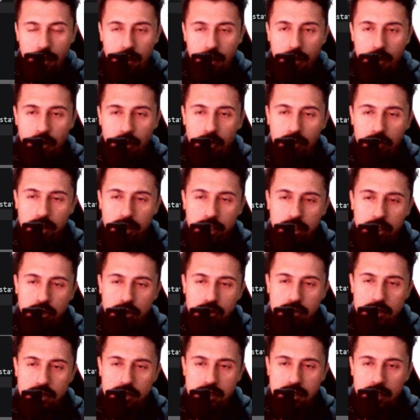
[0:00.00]
only
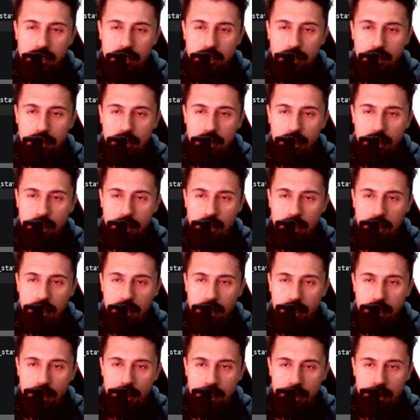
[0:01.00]
using
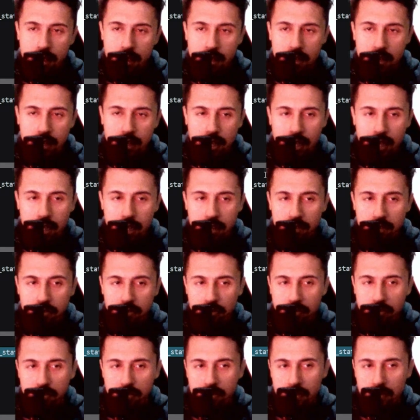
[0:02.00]
the
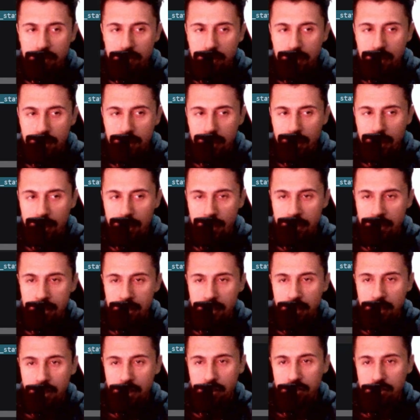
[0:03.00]
if and
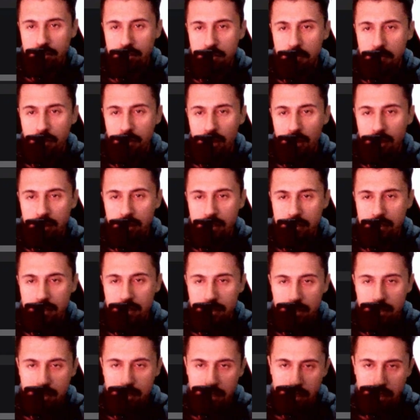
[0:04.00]
the else blocks